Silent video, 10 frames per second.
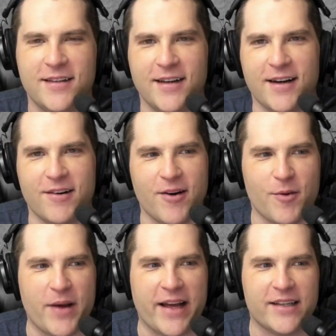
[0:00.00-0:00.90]
I don't know,
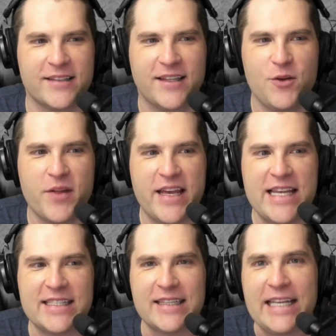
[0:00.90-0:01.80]
so, man. Yeah, you I think mean,
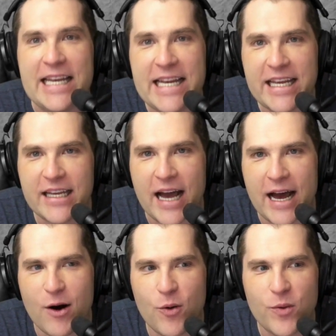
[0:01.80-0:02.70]
he's I, leading I
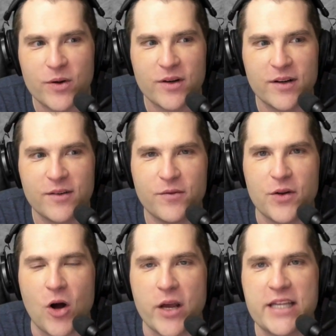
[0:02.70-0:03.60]
out I...
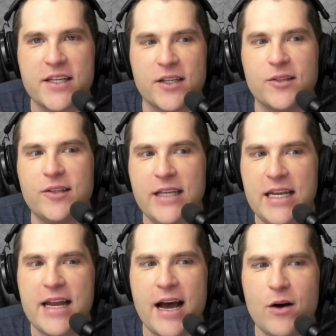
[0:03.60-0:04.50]
for? Oh, he's gonna
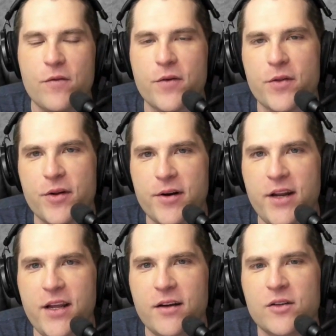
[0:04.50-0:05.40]
lead out for
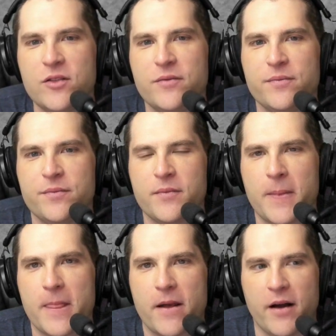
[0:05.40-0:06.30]
thirty.
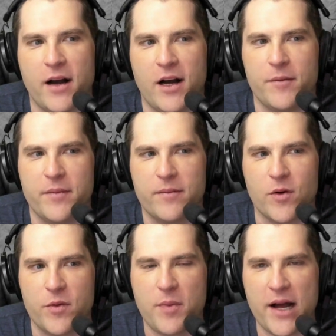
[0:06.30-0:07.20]
Um,
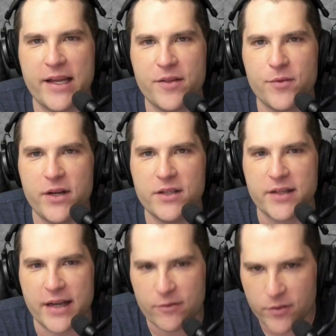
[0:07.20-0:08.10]
with pocket threes,
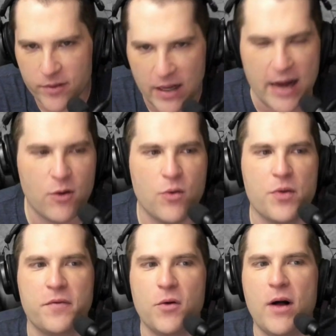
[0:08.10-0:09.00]
like out
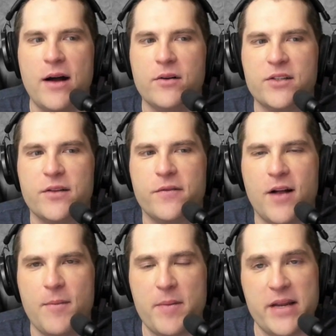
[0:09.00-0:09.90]
with a full house on the
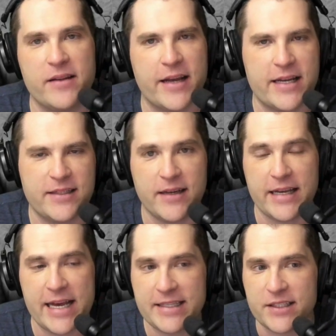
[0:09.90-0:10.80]
flop. I mean, like I said, I
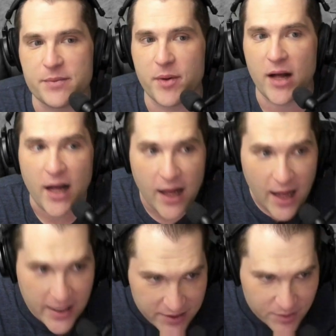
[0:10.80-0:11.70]
guess it's
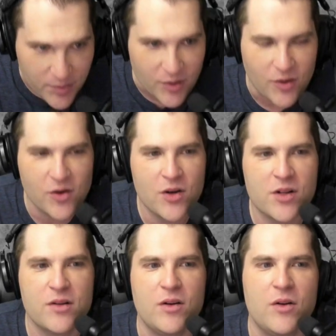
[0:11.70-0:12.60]
possible,
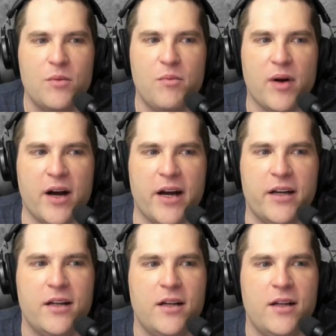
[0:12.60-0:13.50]
but